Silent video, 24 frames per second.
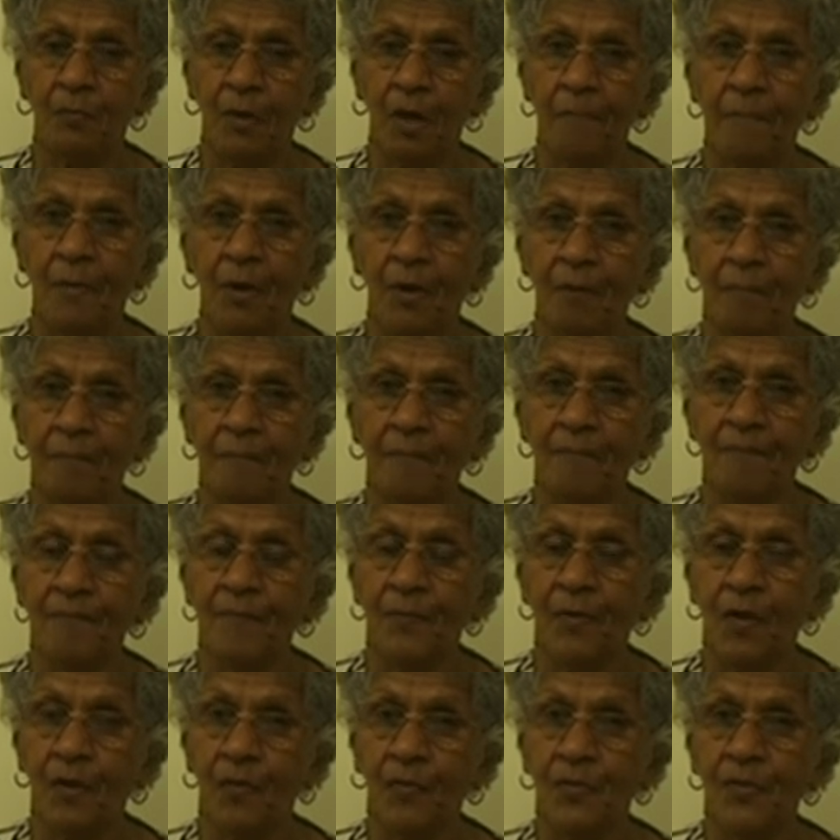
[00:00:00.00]
my mob
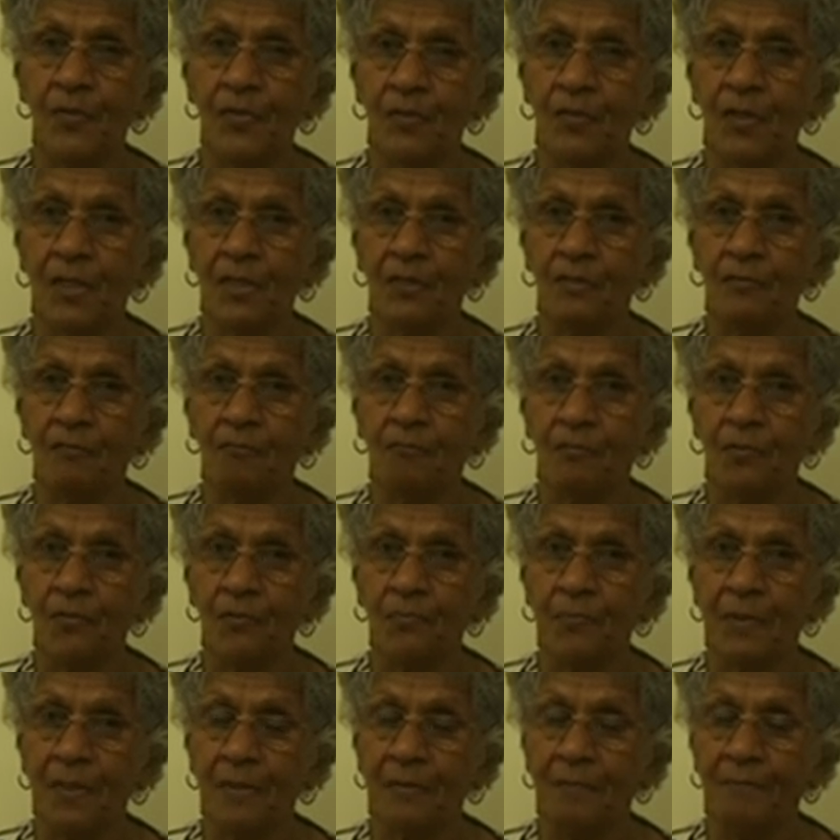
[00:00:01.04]
on the streets of
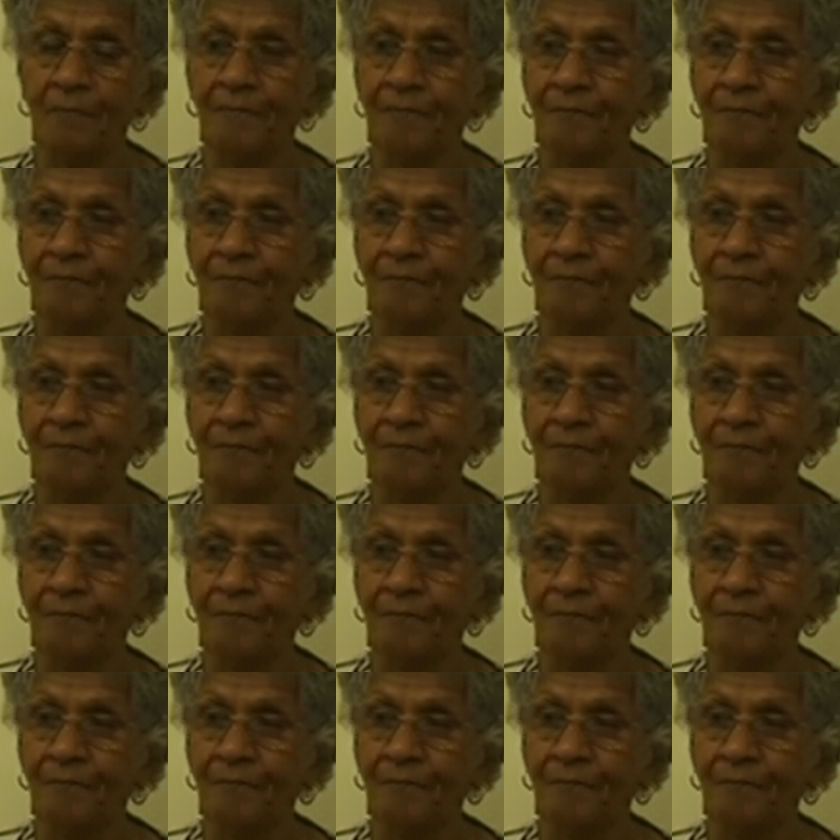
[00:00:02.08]
Brisbane.